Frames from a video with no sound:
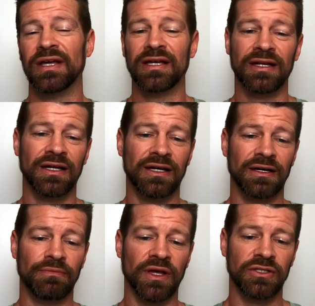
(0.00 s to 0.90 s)
then
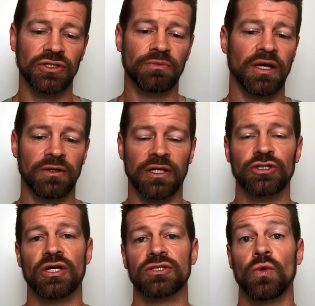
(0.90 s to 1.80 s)
I should be able to get a
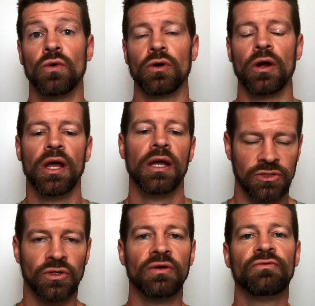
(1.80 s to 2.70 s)
chance to order.
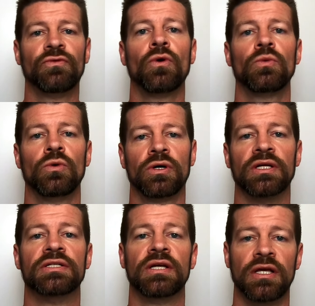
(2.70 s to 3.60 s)
So then Ford will
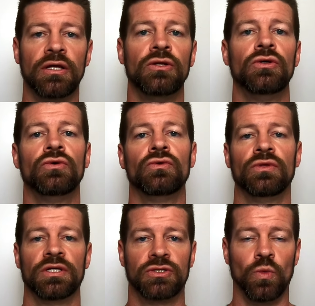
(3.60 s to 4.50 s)
continue
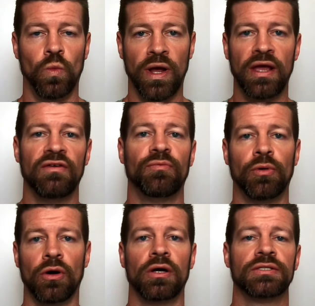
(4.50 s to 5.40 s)
this wave
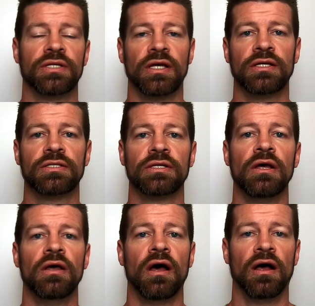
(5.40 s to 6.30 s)
process
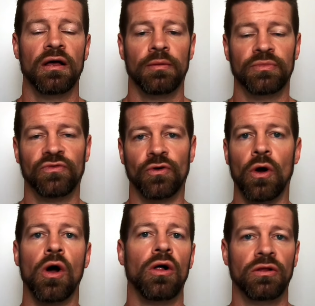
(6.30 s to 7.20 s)

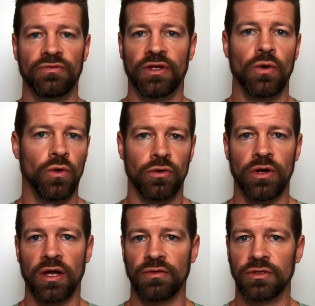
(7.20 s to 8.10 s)
for all of the
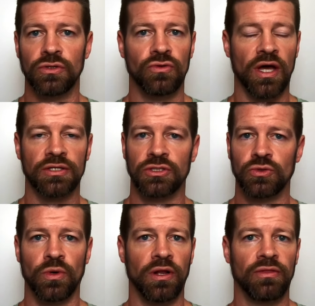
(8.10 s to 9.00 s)
ordering of the
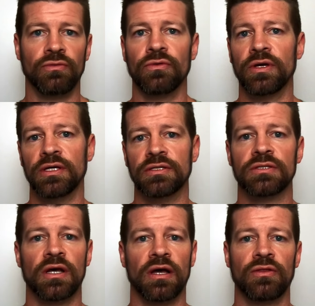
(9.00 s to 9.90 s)

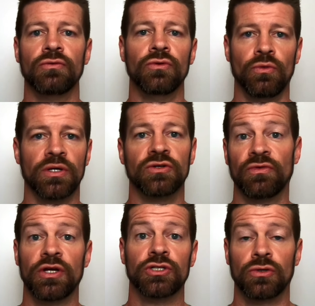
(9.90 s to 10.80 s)
2023s through the
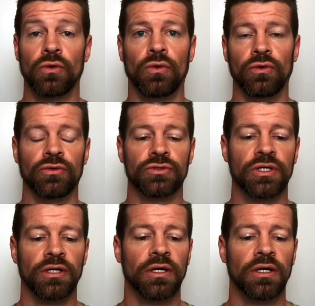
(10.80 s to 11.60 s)
reservation holders.